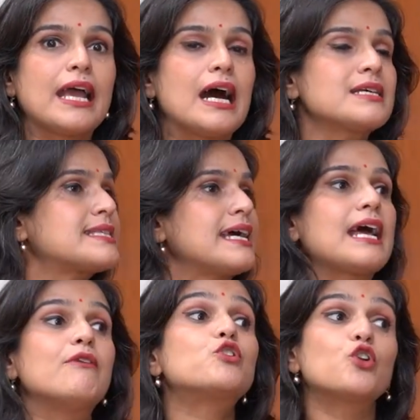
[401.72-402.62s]
ask
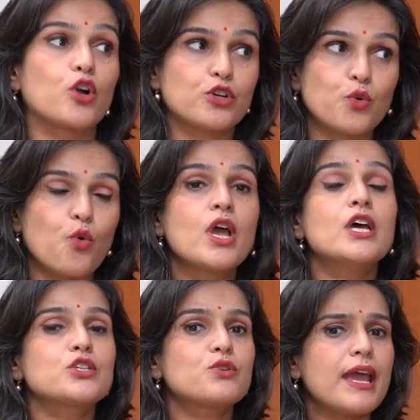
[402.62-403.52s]
that, I would not know.
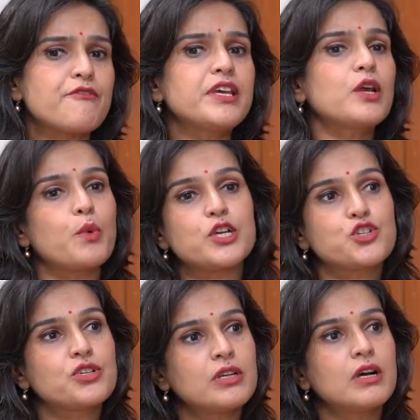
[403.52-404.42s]
So True. Every
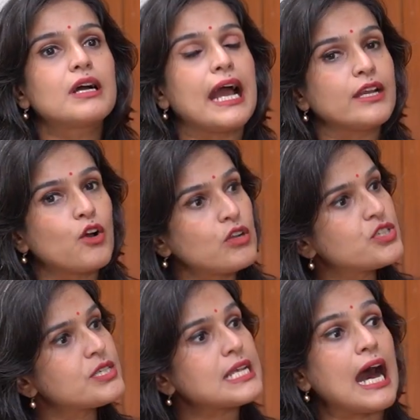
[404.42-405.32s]
question a
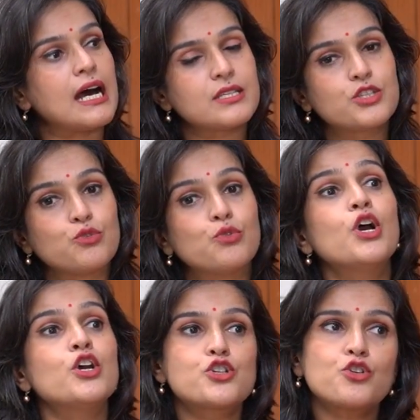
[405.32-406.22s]
gynecologist asks
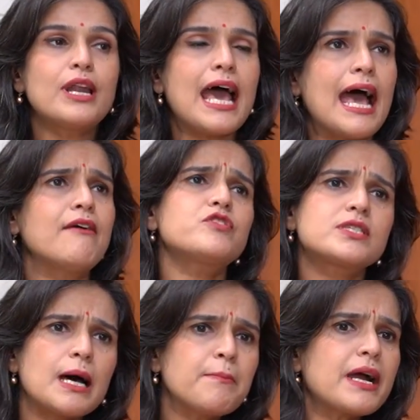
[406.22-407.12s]
you should have
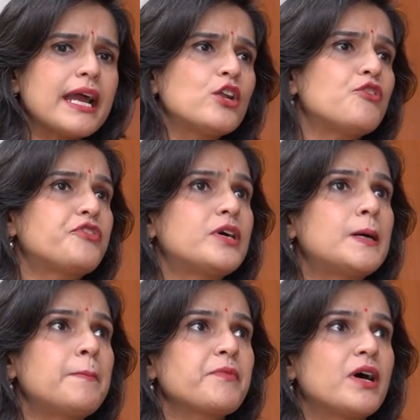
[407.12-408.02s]
some kind of
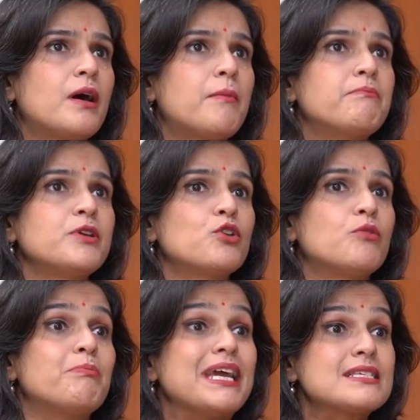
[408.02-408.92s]

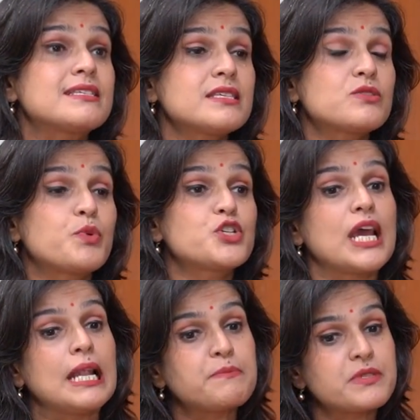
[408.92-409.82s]
a basis
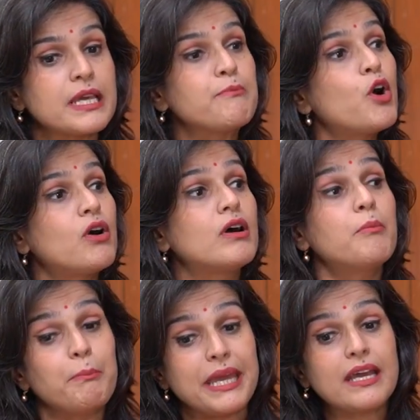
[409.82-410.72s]
which helps him or
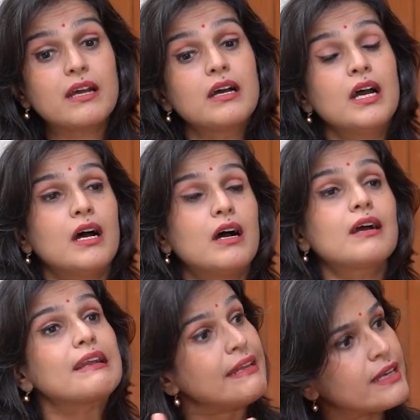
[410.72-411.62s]
her make
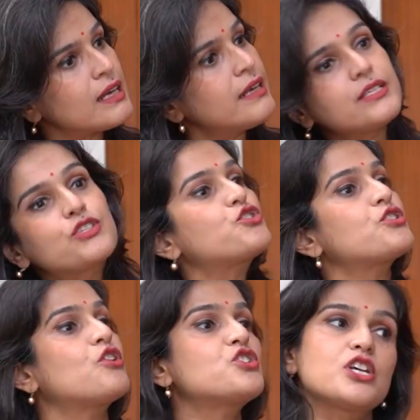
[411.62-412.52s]
a clinical
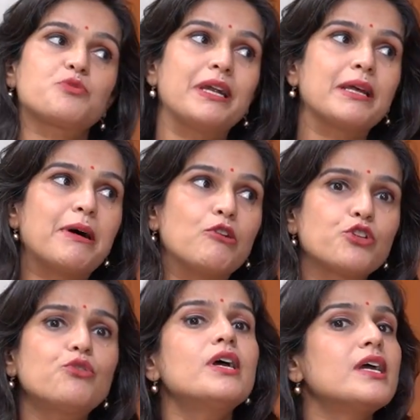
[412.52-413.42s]
decision or judgment
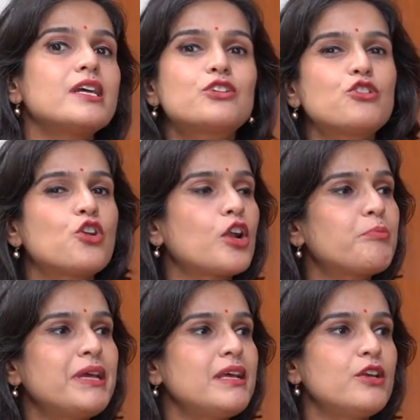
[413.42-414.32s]
about you. It should
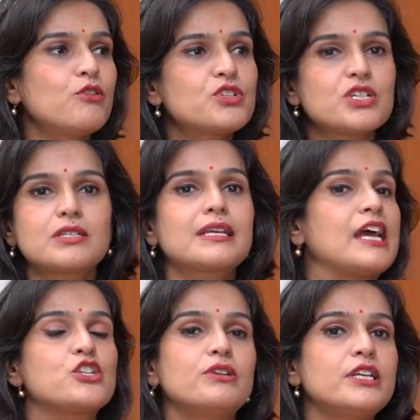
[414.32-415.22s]
not be just
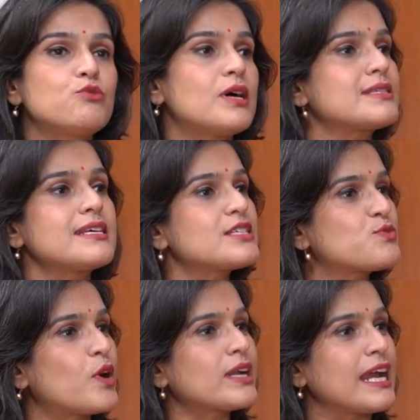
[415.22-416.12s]
casually to
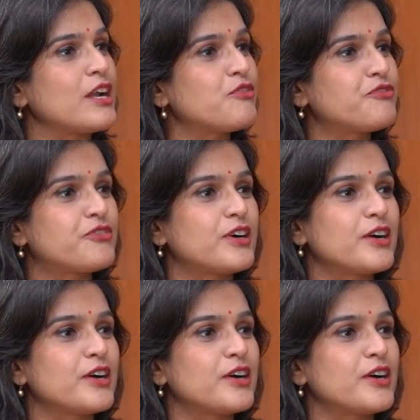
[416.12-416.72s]
assess what kind of